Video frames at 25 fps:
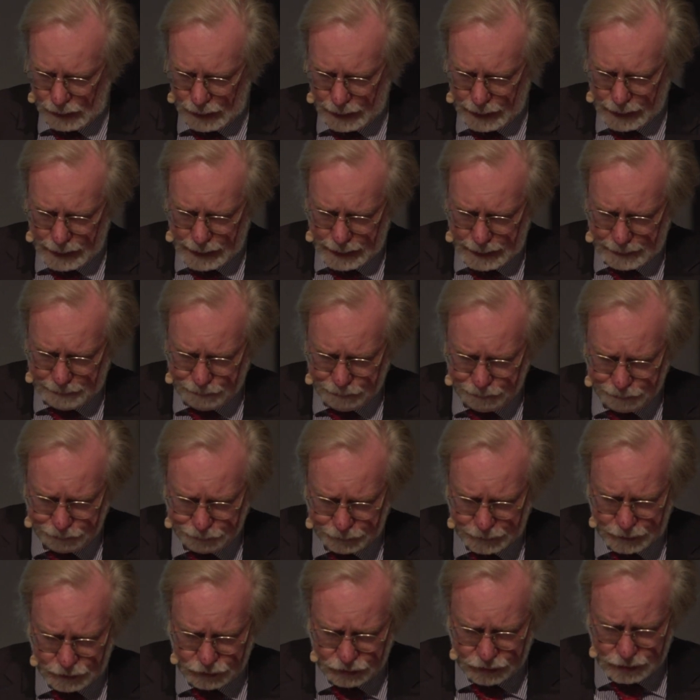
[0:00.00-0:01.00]
um,
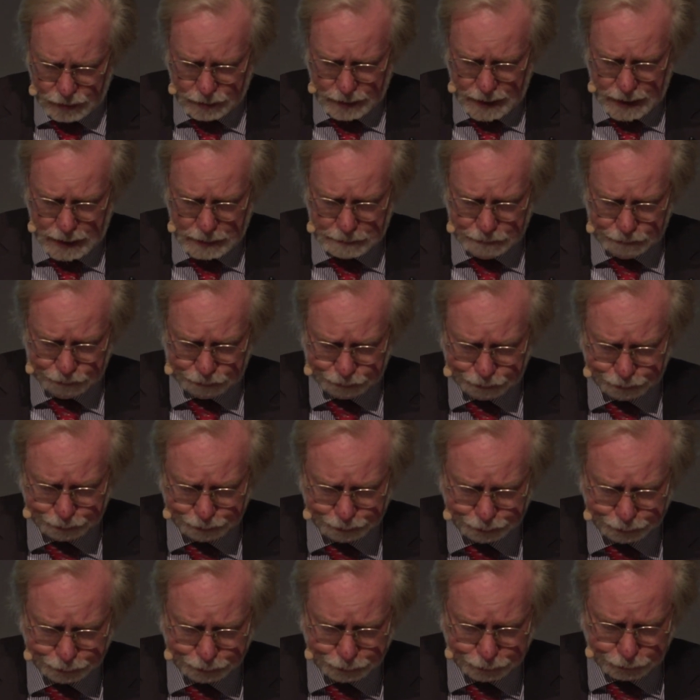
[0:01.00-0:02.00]
Syria,
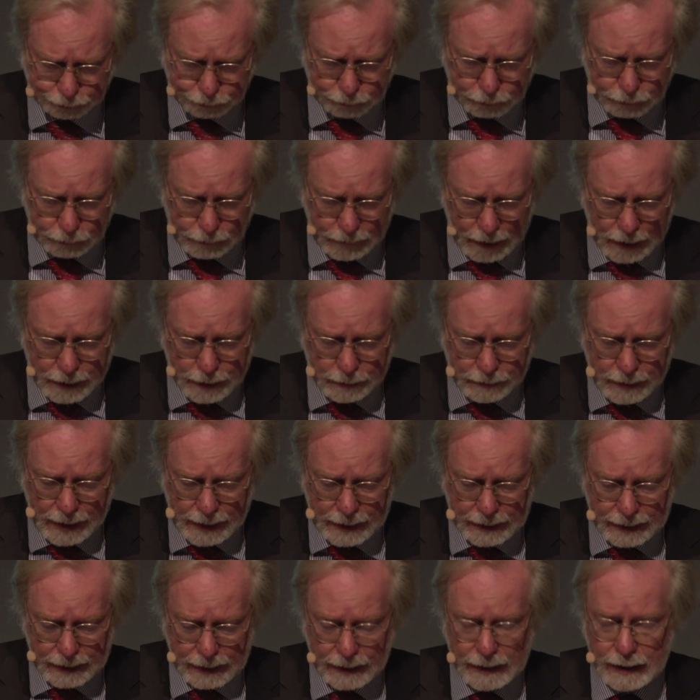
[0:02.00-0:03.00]

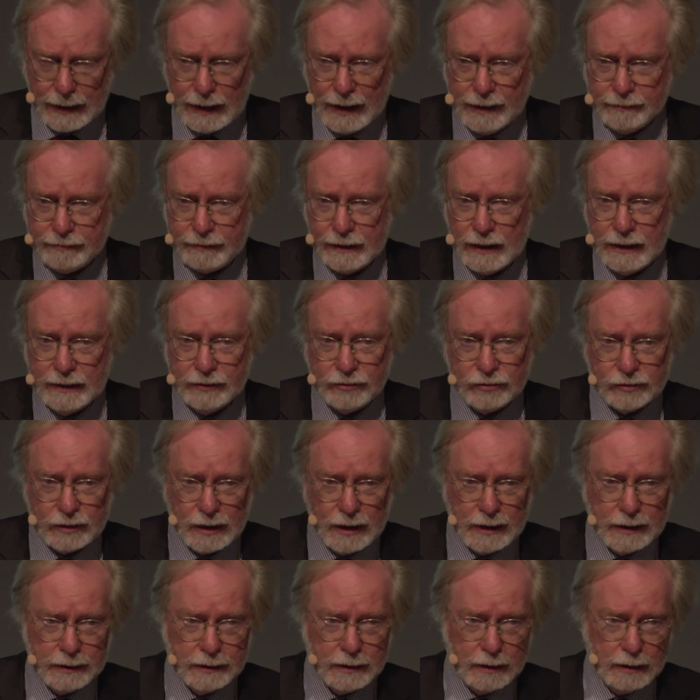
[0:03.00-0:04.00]
Iraq,
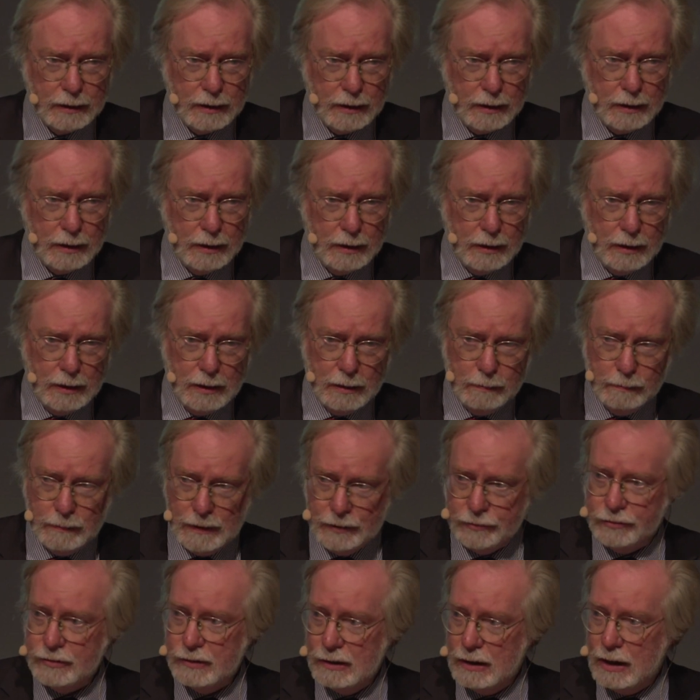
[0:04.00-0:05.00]
Afghanistan,
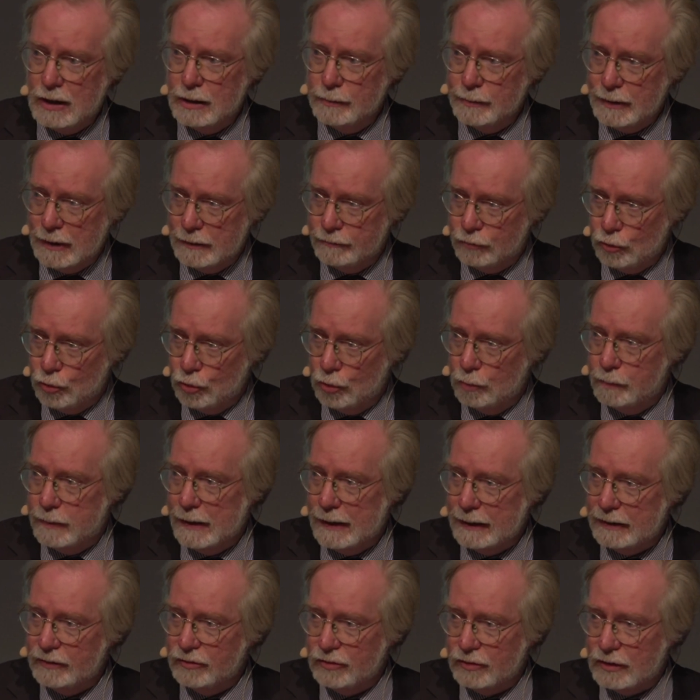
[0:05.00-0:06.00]
most alarming of all,
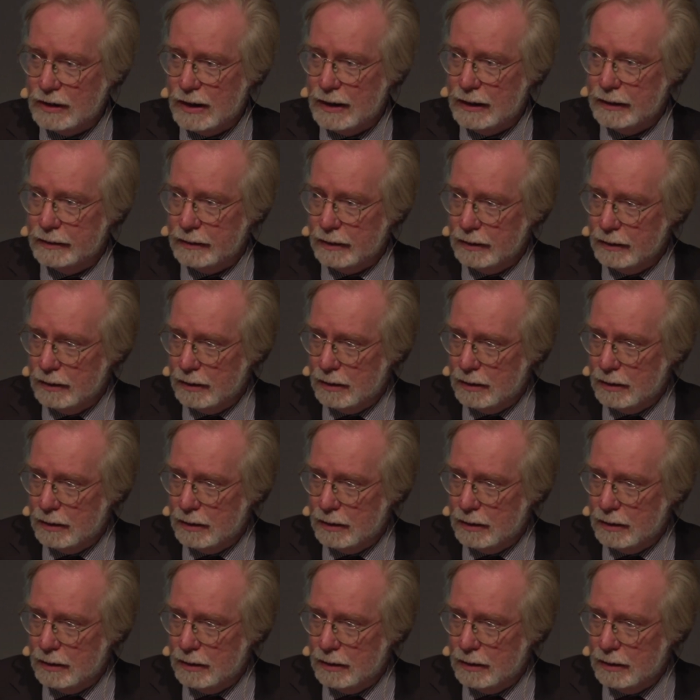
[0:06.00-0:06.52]
Pakistan.